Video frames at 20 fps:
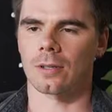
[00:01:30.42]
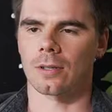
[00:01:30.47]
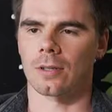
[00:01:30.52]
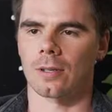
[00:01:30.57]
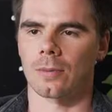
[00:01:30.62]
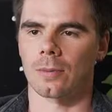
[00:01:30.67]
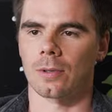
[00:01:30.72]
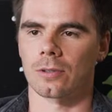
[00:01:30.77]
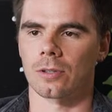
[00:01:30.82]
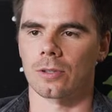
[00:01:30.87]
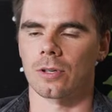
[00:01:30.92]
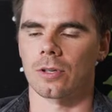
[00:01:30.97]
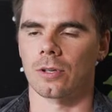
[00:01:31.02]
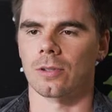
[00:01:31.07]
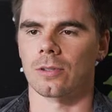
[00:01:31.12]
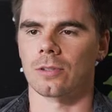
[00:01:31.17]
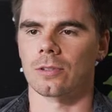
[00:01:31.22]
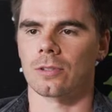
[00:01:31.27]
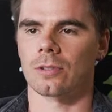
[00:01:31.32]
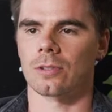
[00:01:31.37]
and then I went to
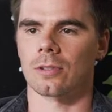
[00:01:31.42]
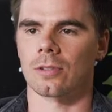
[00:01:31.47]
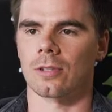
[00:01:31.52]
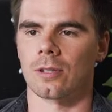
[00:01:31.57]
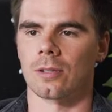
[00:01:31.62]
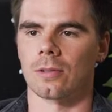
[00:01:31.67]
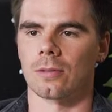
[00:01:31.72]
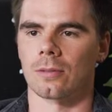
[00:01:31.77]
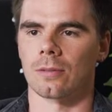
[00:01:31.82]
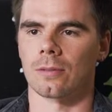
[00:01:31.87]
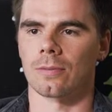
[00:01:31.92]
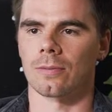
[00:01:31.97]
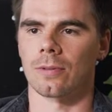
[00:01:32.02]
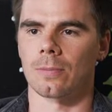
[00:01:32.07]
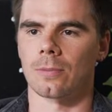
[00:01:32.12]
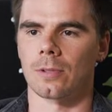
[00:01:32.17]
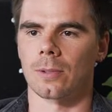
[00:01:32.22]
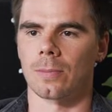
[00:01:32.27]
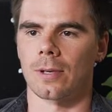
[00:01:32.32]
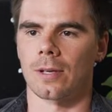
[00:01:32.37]
college and
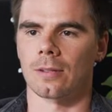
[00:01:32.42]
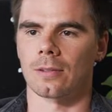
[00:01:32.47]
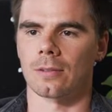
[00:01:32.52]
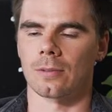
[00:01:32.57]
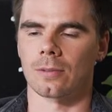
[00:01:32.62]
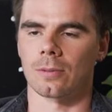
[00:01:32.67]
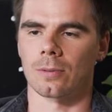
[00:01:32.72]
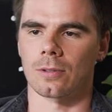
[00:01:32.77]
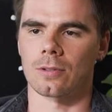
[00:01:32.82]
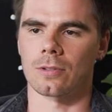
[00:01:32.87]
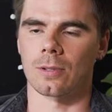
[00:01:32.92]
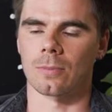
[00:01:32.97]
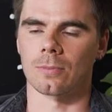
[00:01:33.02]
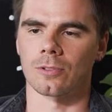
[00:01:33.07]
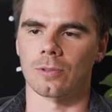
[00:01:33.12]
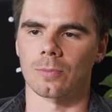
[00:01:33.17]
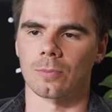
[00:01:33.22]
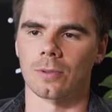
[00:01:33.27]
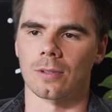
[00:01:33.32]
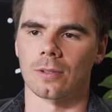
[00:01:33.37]
formed a band with dreams
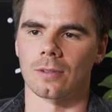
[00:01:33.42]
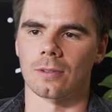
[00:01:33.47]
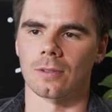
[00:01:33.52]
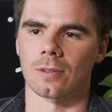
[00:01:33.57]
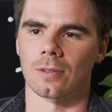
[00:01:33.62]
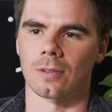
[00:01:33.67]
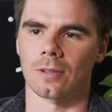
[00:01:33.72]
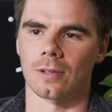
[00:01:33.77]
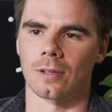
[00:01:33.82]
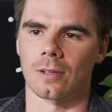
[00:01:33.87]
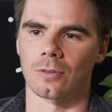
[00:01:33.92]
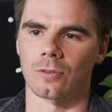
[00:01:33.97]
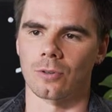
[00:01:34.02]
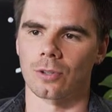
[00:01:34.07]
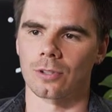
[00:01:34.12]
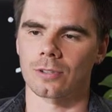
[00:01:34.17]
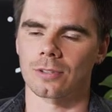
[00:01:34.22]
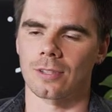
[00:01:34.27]
of being a rock